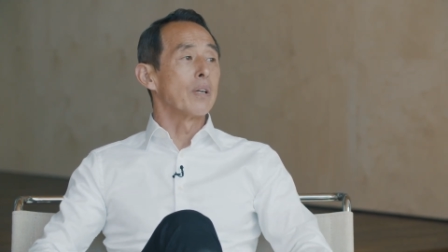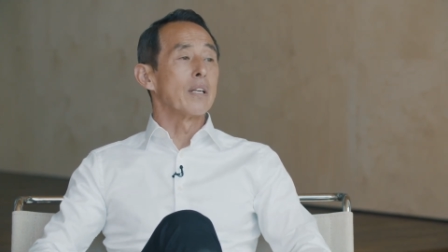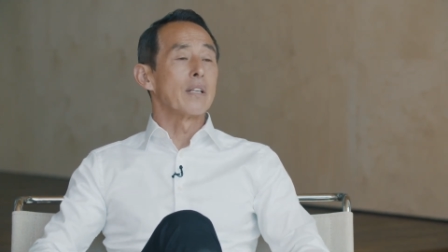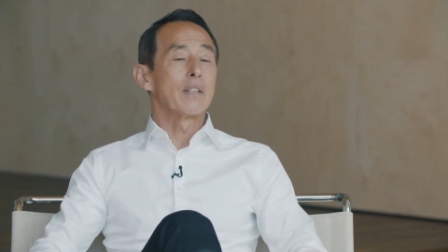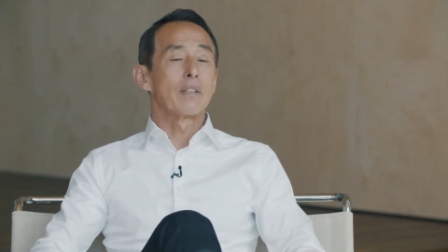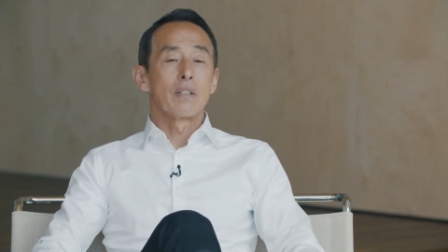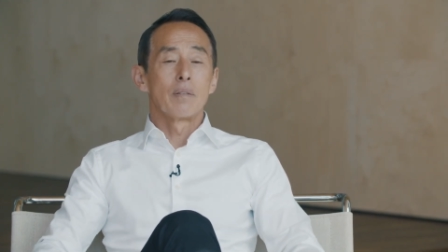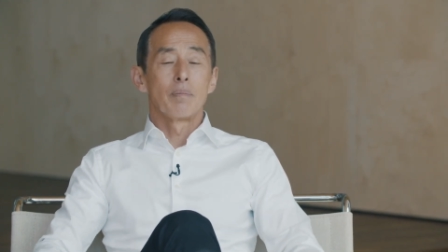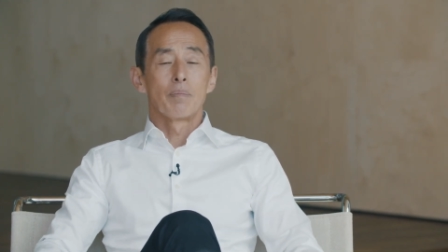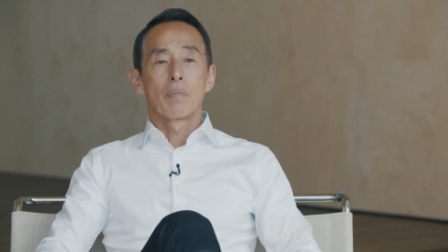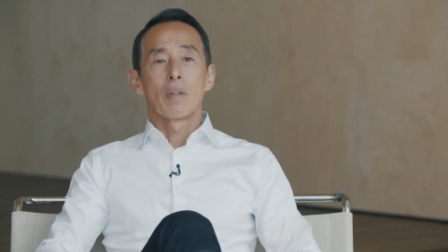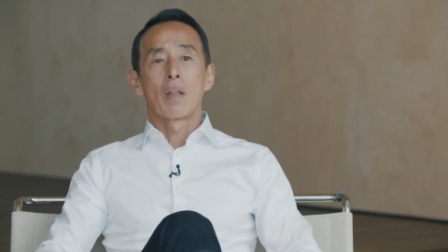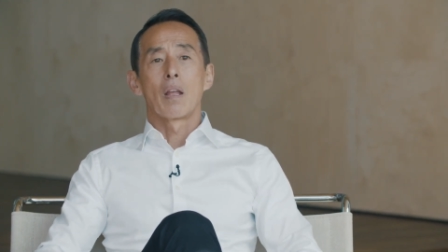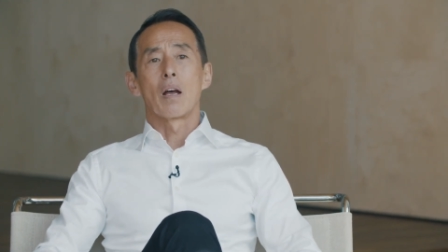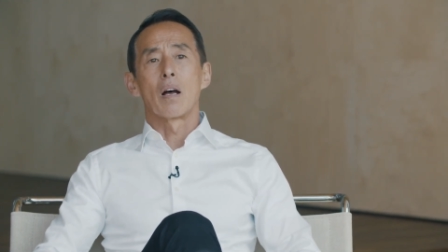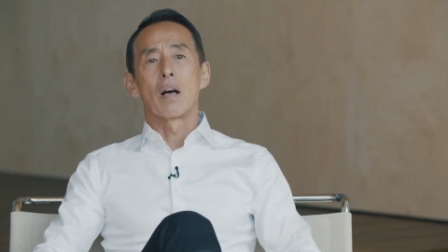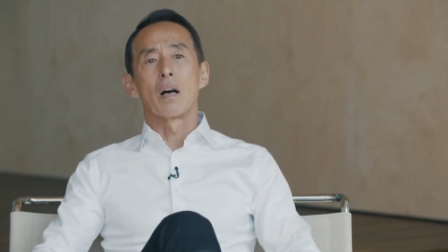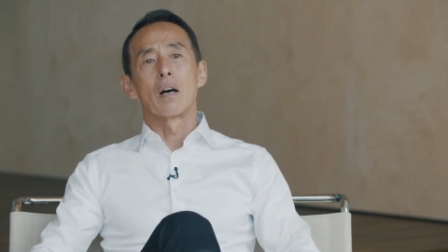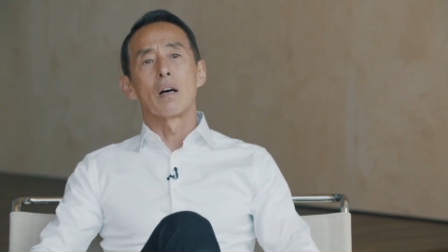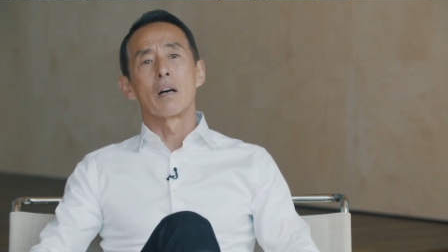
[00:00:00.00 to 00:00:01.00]
with,
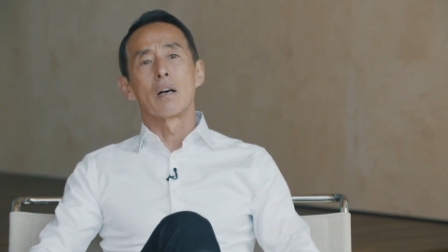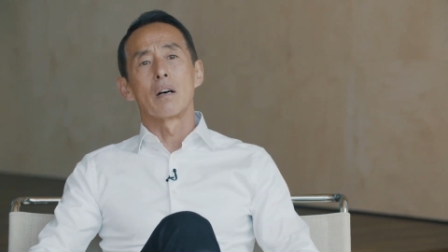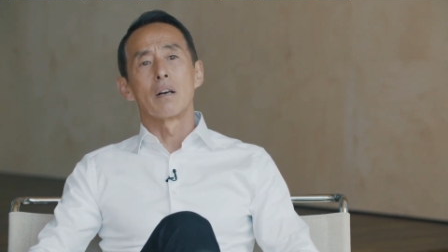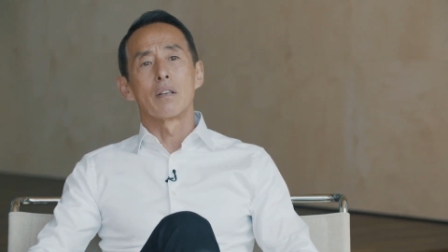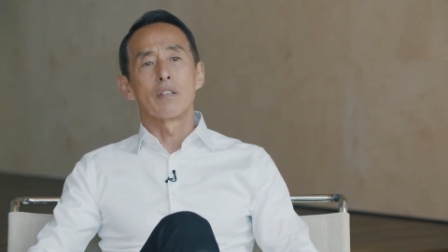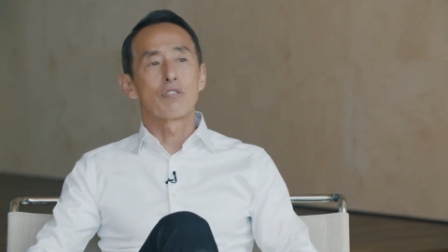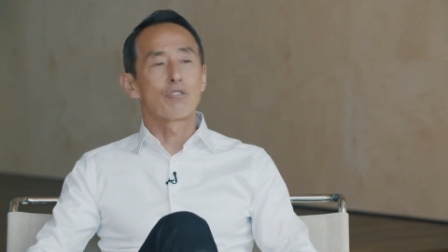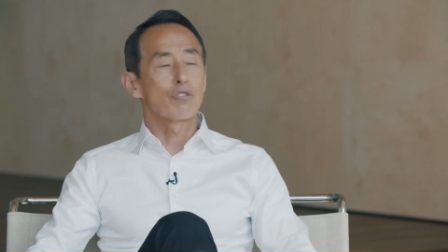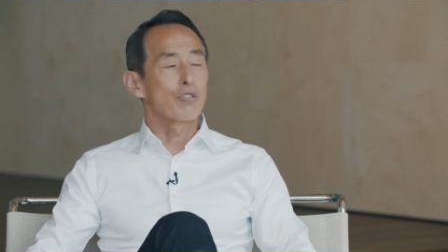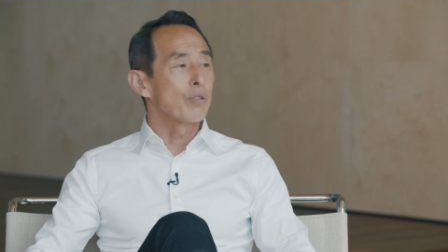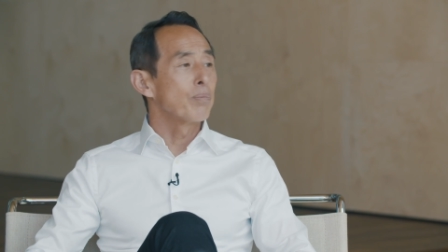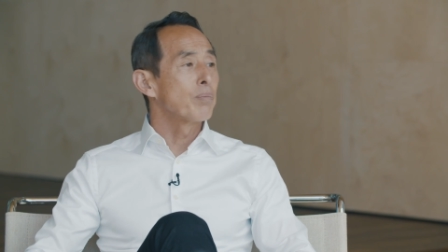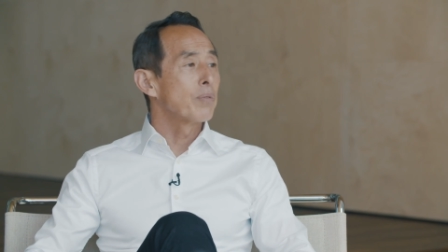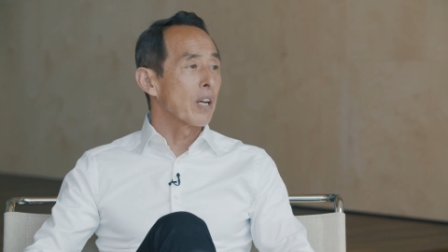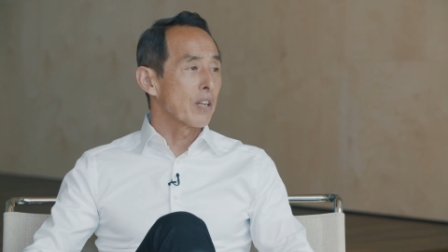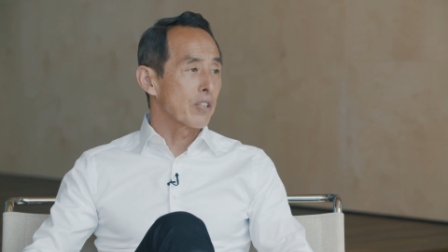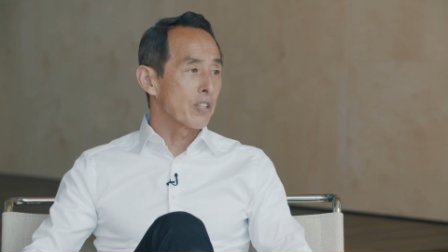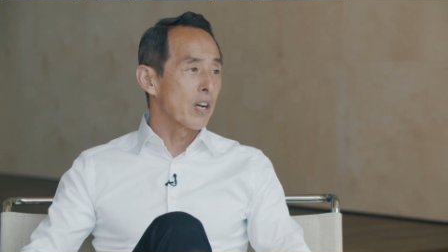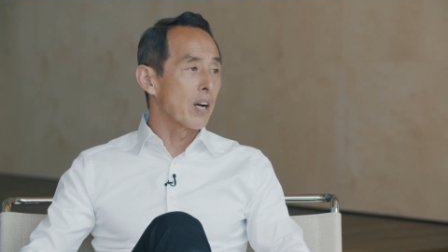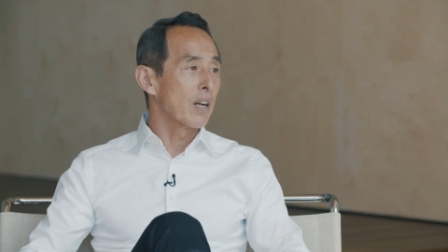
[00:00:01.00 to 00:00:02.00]
uh, Extreme
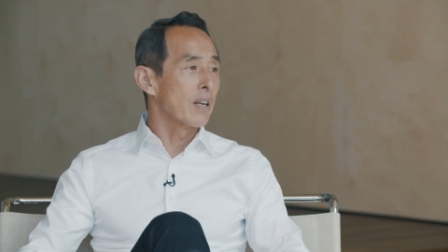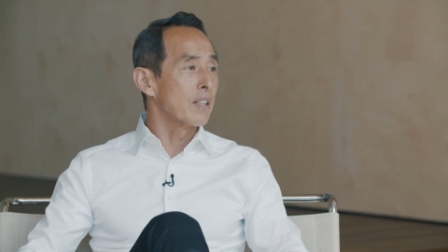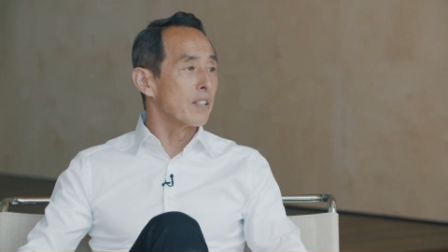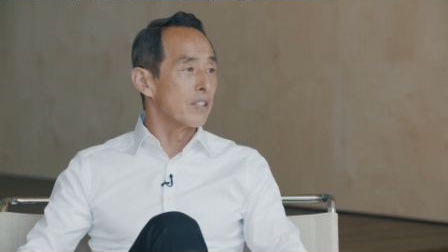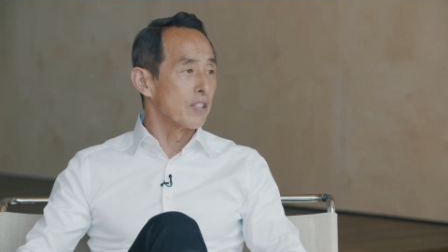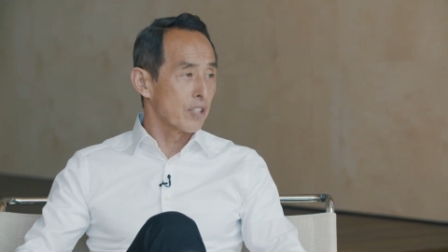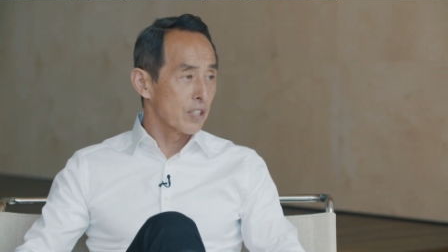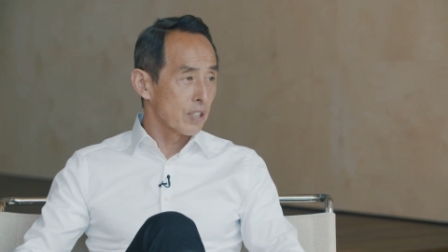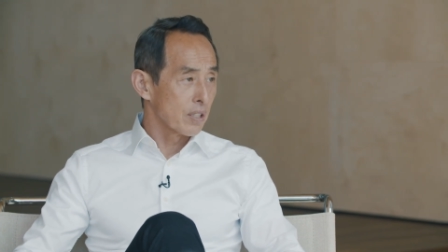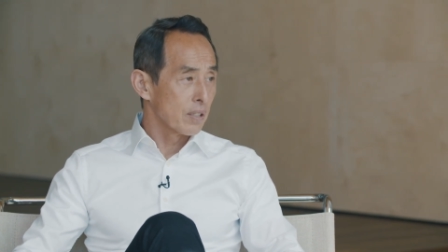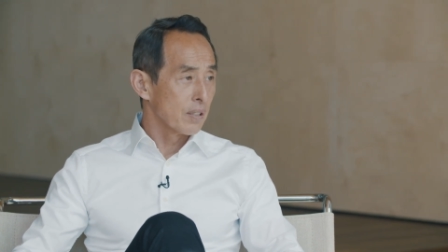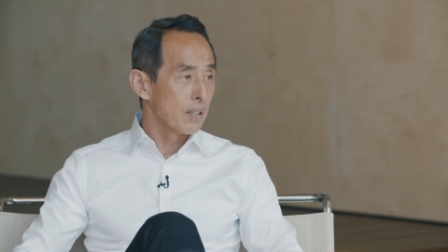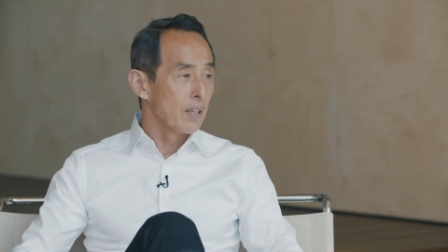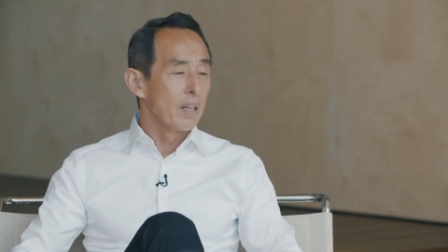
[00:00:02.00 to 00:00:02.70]
Tech Challenge, uh,